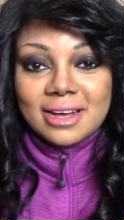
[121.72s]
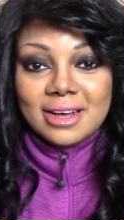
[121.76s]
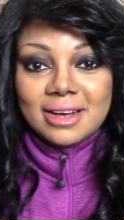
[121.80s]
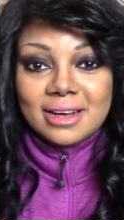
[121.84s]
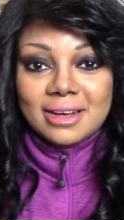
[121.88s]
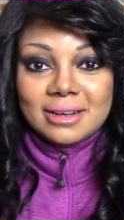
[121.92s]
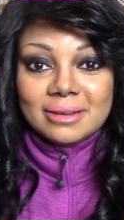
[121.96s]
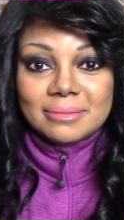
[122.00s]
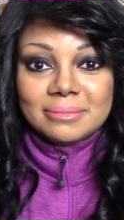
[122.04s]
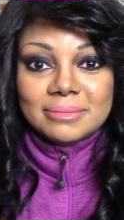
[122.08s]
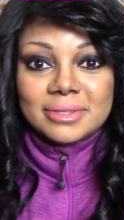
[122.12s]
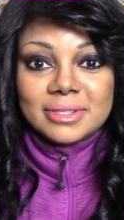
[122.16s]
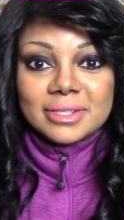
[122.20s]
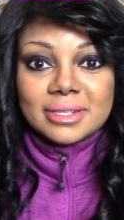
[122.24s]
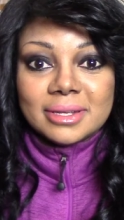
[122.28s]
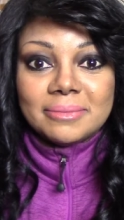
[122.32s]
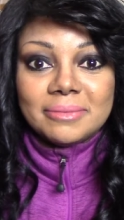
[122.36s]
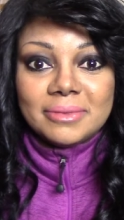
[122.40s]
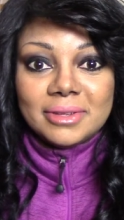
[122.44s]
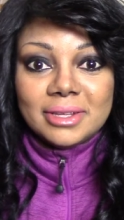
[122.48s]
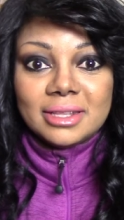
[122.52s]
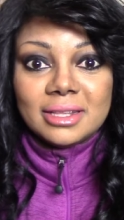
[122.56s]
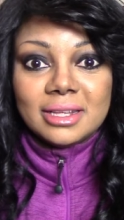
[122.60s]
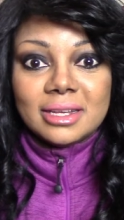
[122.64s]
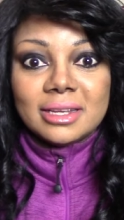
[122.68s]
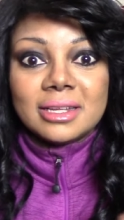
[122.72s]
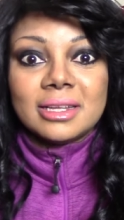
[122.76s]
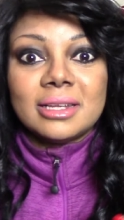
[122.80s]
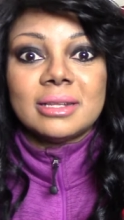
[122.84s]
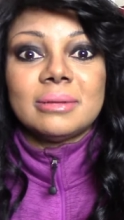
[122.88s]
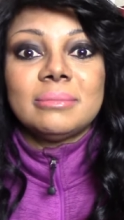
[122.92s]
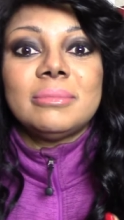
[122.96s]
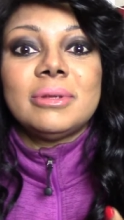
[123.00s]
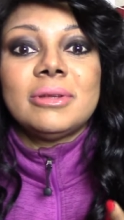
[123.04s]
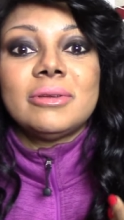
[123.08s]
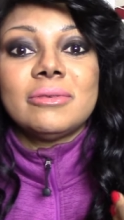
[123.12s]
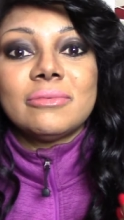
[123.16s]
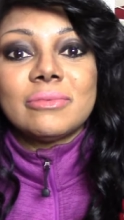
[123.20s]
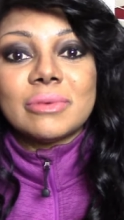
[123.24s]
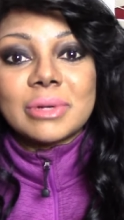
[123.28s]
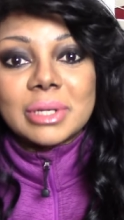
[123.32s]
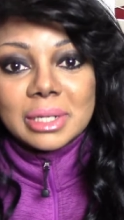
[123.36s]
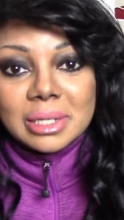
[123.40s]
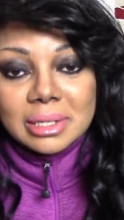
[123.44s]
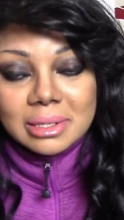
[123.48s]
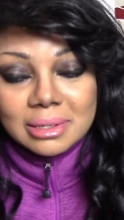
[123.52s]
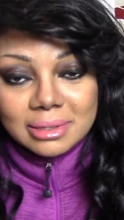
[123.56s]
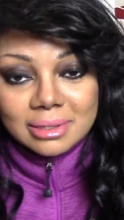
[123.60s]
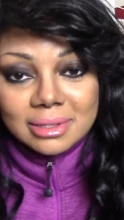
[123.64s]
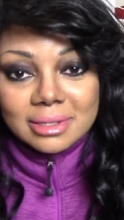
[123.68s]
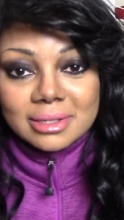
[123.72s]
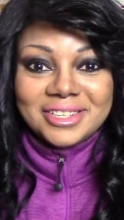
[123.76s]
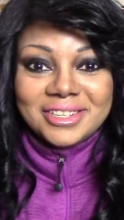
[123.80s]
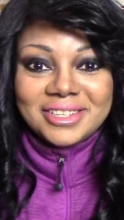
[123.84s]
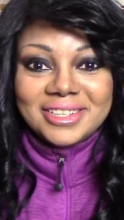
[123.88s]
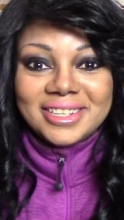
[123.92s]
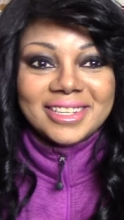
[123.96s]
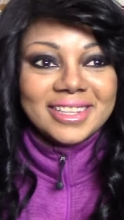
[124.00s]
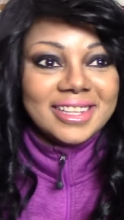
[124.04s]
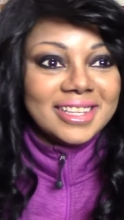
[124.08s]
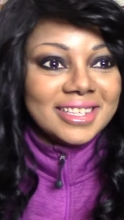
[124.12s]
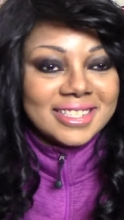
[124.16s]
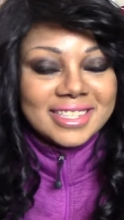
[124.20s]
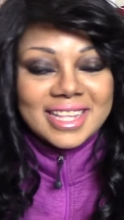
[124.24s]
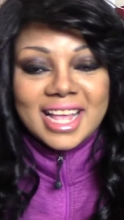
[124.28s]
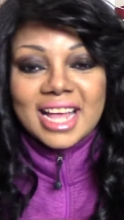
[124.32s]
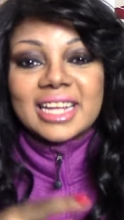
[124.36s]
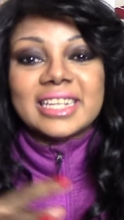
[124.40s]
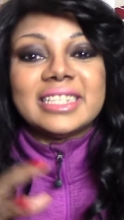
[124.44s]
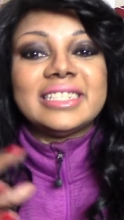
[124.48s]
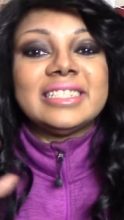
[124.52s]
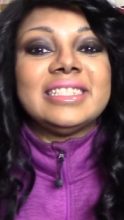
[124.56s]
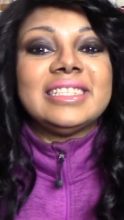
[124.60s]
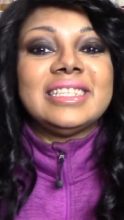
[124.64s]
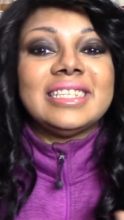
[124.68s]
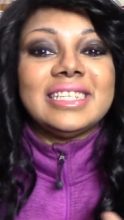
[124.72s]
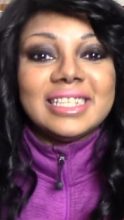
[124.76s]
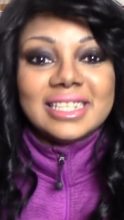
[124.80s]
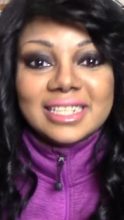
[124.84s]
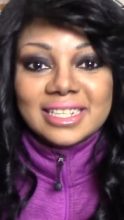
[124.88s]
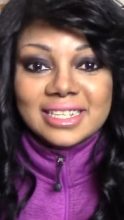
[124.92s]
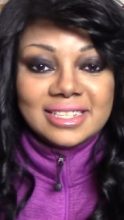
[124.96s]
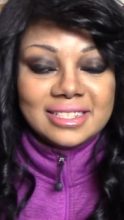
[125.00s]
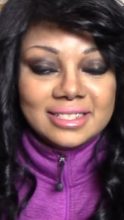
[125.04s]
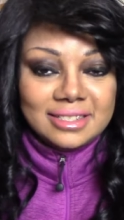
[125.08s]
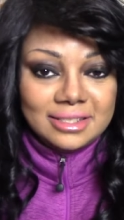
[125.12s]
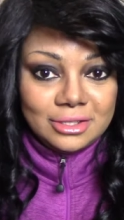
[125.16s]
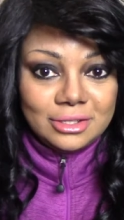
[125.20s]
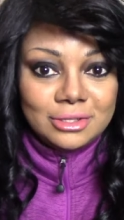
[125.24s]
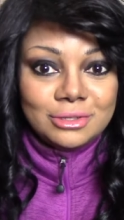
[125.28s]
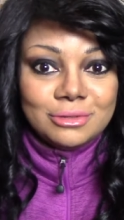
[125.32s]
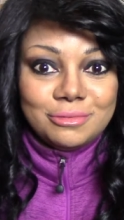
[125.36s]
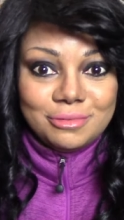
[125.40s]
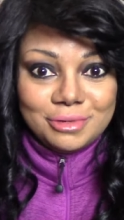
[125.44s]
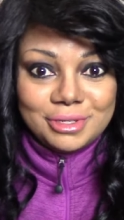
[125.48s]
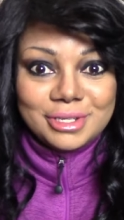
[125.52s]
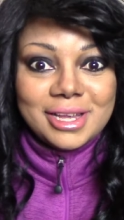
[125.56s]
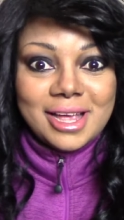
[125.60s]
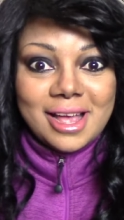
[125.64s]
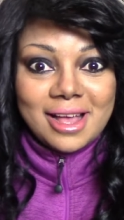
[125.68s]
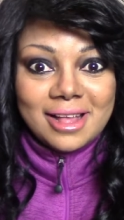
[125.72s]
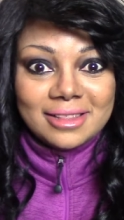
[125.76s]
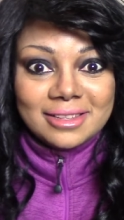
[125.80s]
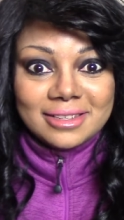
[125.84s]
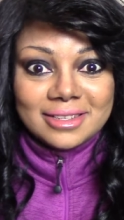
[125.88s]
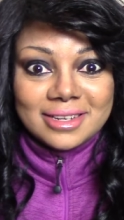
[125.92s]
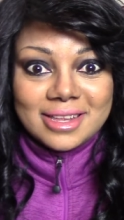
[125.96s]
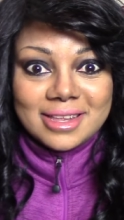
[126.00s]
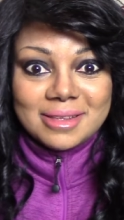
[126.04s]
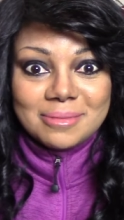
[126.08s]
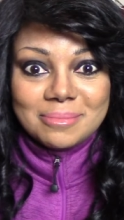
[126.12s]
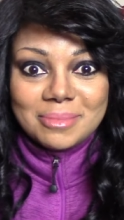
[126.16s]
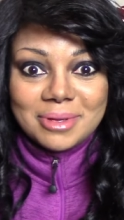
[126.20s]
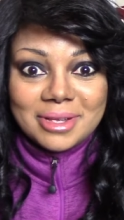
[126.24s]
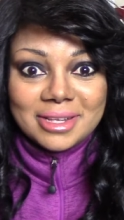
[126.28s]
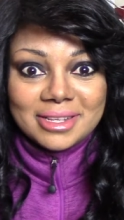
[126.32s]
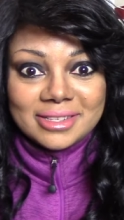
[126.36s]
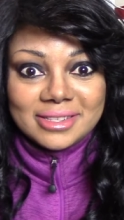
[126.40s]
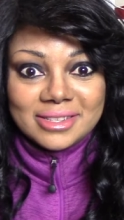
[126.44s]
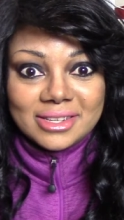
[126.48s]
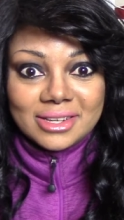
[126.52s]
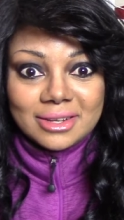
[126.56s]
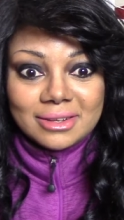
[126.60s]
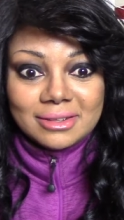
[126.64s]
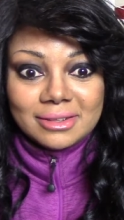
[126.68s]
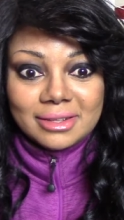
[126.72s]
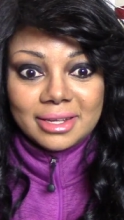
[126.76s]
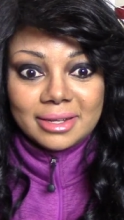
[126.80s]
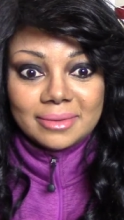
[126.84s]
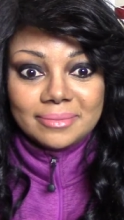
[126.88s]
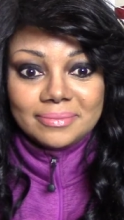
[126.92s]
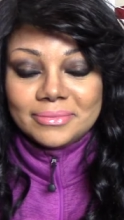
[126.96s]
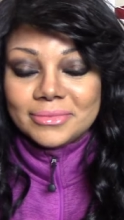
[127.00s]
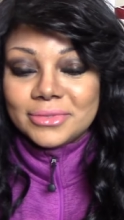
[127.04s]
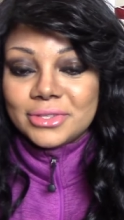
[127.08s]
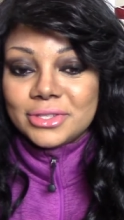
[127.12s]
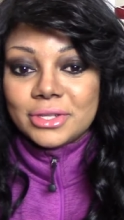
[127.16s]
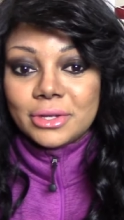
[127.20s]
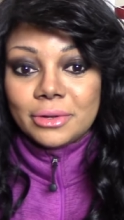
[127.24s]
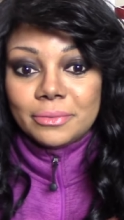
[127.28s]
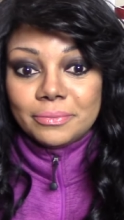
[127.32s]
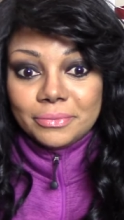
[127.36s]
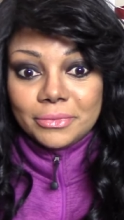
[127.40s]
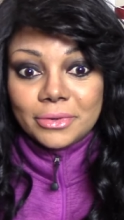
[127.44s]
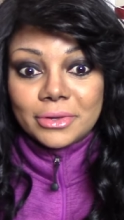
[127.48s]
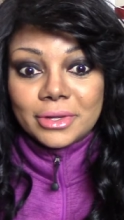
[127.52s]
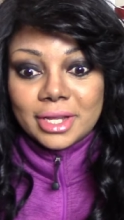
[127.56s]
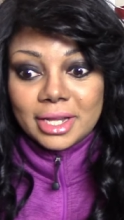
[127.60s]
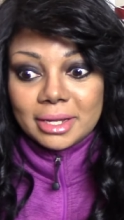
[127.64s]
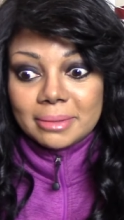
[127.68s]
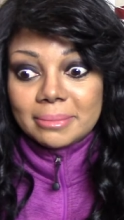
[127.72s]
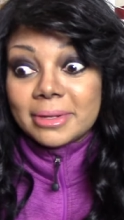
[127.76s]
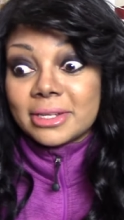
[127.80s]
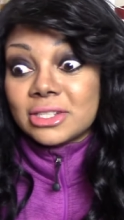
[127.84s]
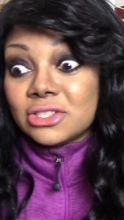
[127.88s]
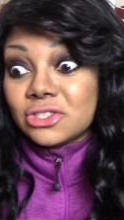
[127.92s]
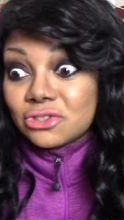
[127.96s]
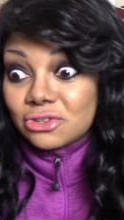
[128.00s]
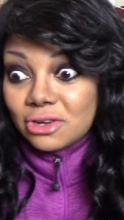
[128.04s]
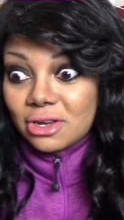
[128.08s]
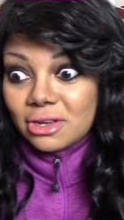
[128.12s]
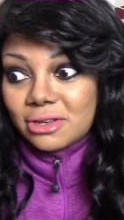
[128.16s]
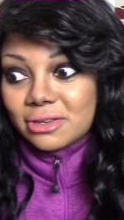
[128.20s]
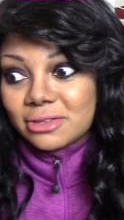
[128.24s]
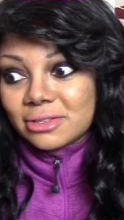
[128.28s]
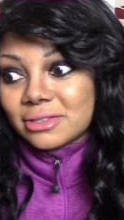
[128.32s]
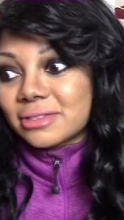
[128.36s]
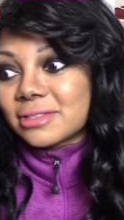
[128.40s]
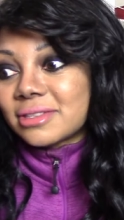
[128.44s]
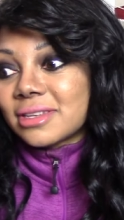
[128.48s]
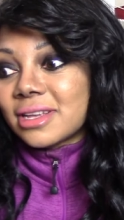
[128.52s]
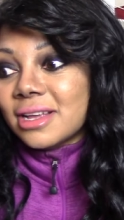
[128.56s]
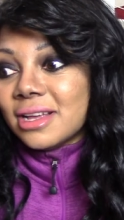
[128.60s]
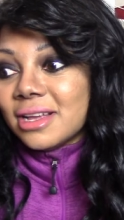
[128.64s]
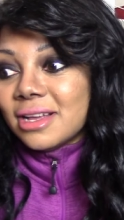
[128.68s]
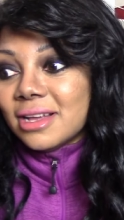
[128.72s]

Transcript: um, something that can be real, turning this idea into reality, basically. So, okay, my struggles.